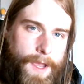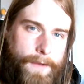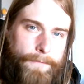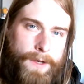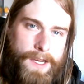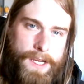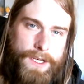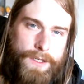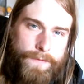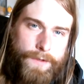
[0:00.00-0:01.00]
have an
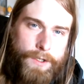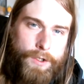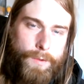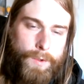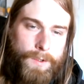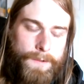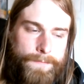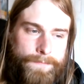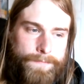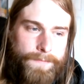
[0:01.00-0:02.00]

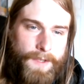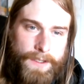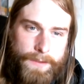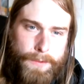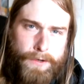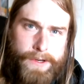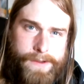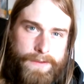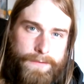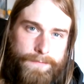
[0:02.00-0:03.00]
individual
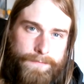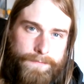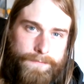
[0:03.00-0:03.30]
experience,